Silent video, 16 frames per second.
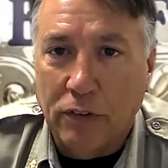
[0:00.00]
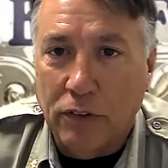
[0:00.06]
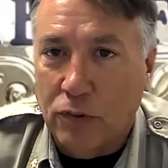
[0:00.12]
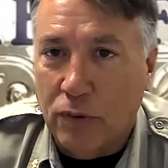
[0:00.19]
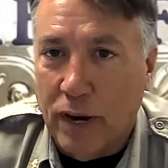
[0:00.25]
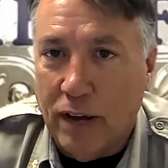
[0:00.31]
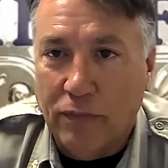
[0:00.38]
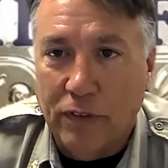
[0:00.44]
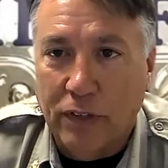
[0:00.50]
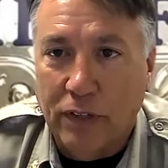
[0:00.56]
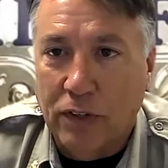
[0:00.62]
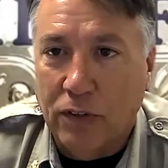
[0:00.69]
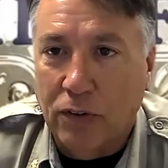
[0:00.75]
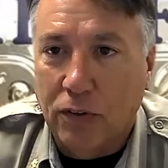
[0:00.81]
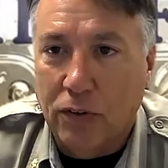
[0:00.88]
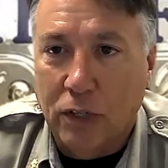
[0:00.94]
into traffic
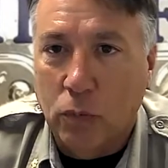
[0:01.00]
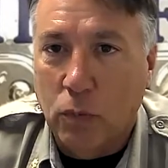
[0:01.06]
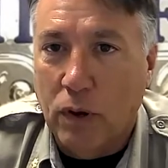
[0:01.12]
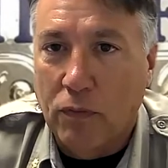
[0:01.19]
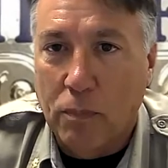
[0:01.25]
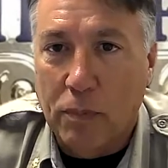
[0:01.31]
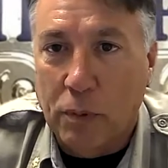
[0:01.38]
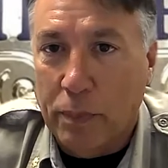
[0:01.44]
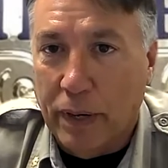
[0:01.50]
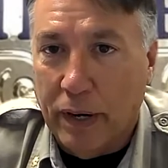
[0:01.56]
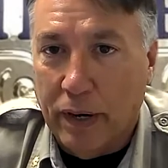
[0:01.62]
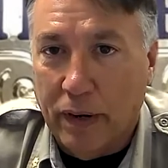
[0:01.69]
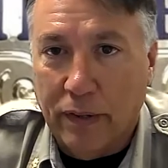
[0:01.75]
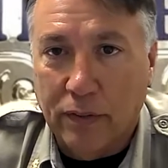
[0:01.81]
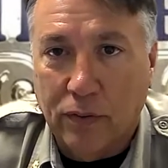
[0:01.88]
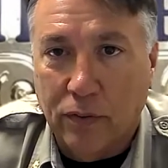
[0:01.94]
or get away from their
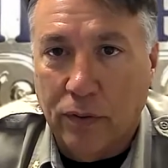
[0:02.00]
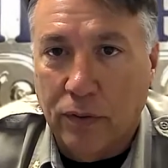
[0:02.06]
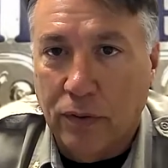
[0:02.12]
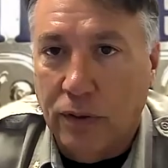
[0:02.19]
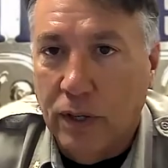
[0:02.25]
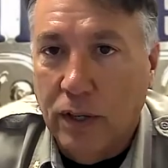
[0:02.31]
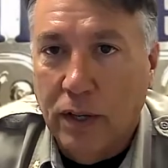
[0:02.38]
parents or